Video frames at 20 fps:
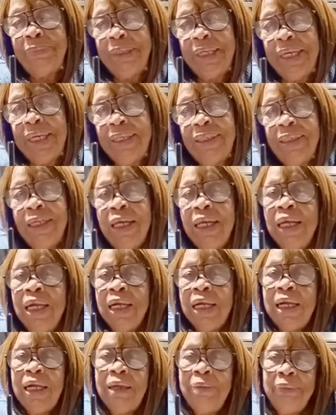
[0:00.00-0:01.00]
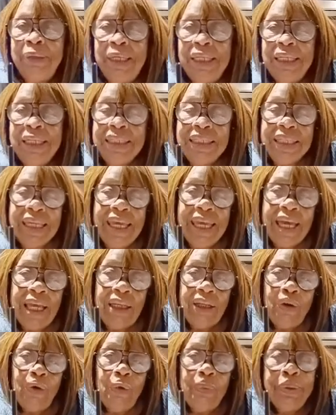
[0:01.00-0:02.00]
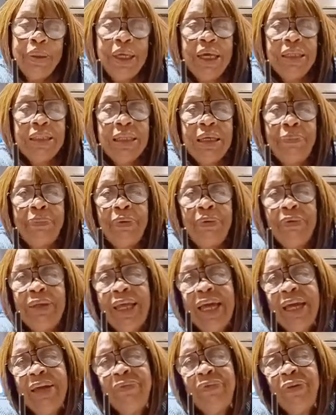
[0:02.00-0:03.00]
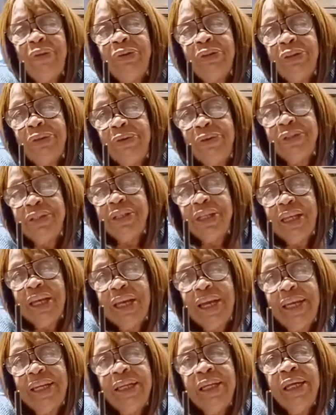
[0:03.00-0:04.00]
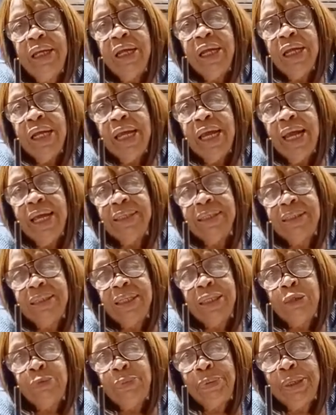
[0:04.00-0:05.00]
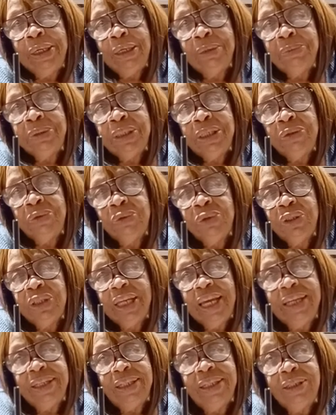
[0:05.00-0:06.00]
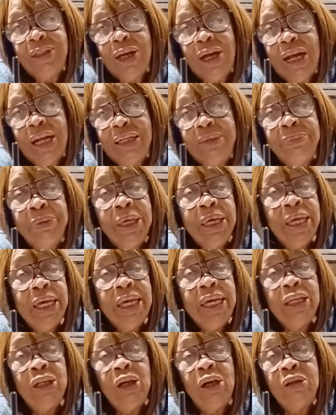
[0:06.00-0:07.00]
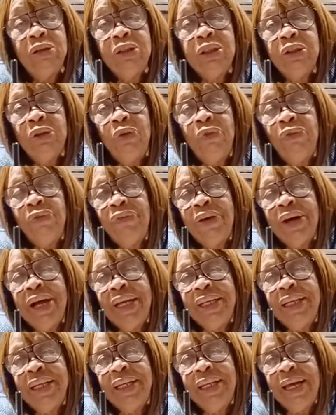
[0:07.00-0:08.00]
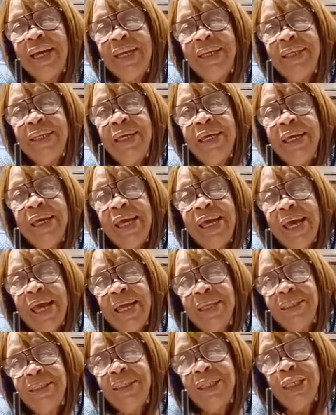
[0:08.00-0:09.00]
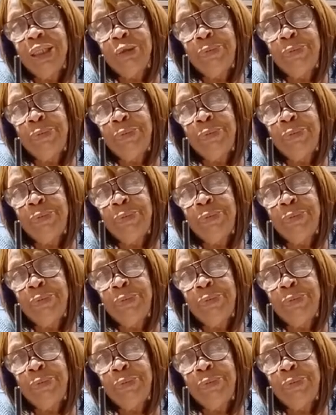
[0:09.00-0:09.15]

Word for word: in, come in and say hello because I'm on live on Thursday night at 6 p.m. Central Standard Time and also Friday night at 6